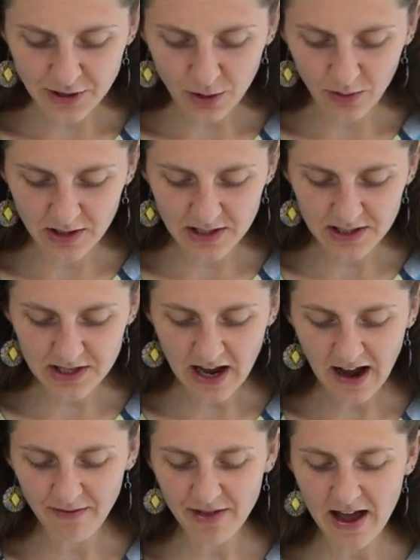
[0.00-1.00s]
so it does
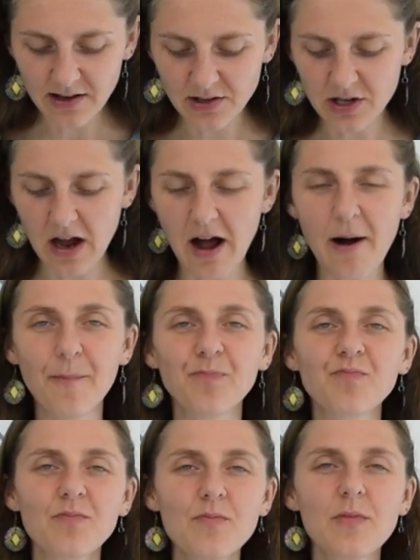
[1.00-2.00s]
have that
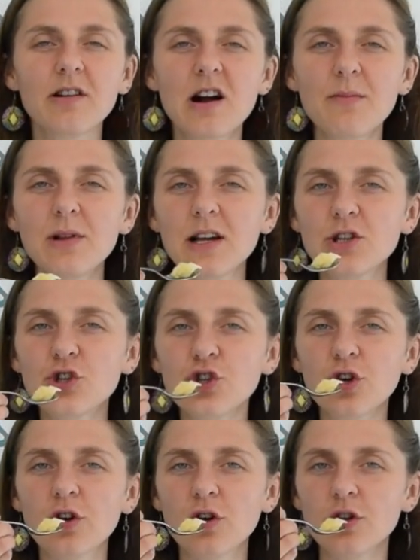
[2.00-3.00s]
caramelized
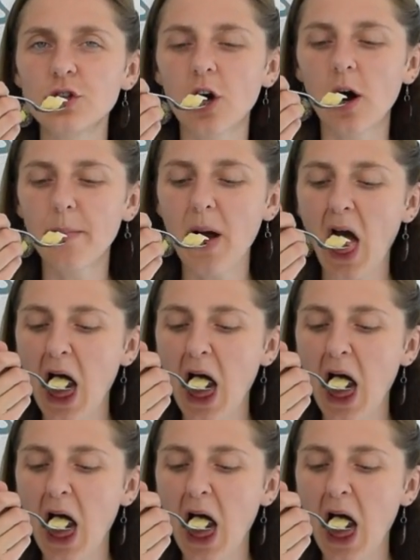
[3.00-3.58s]
sugar on top.